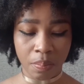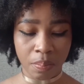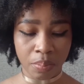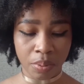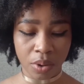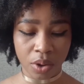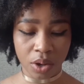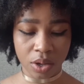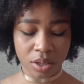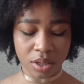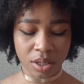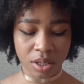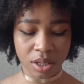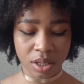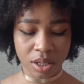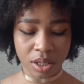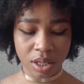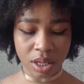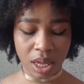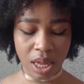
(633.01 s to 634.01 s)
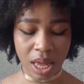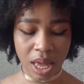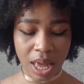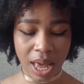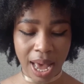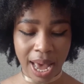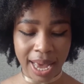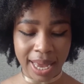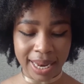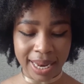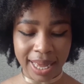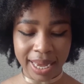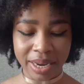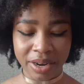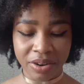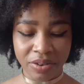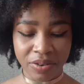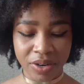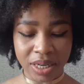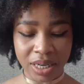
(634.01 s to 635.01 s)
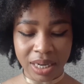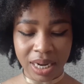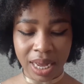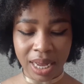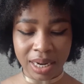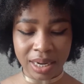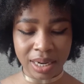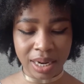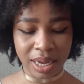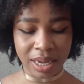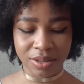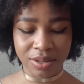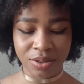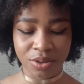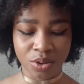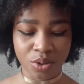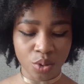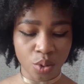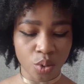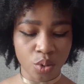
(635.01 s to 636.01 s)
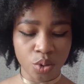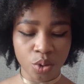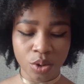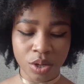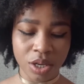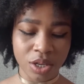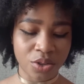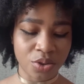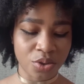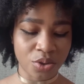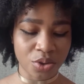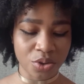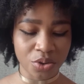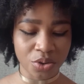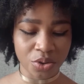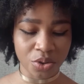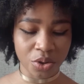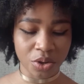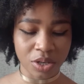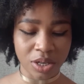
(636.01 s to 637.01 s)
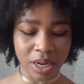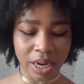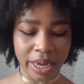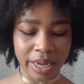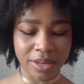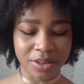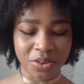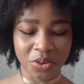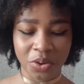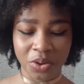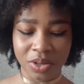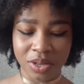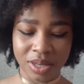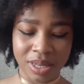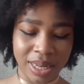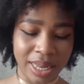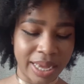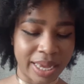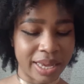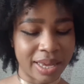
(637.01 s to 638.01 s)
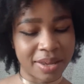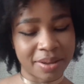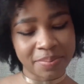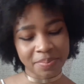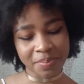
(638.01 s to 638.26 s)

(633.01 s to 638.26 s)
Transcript: Plus, I like reading at night, so no need to use torchlight or the like.